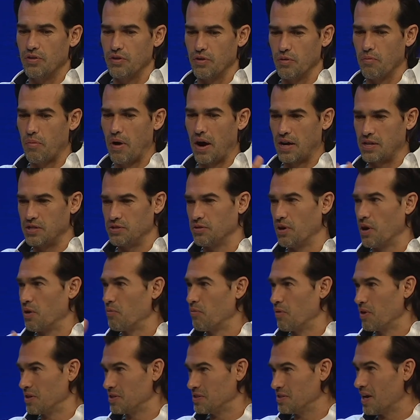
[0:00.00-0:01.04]
minds around
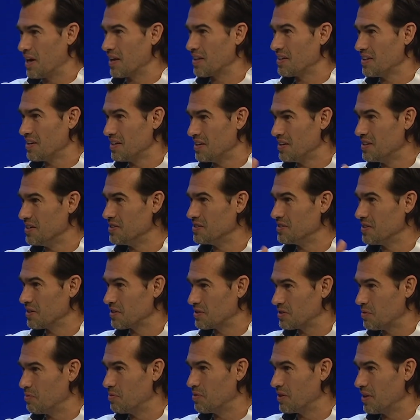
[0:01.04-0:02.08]
what exactly it is, like
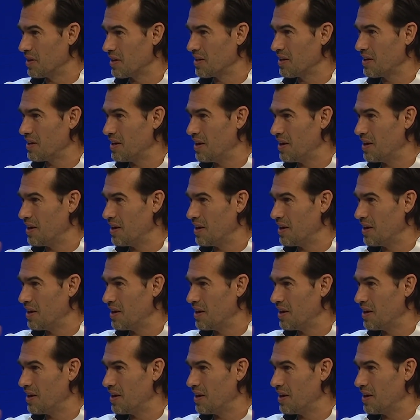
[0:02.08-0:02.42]
someone like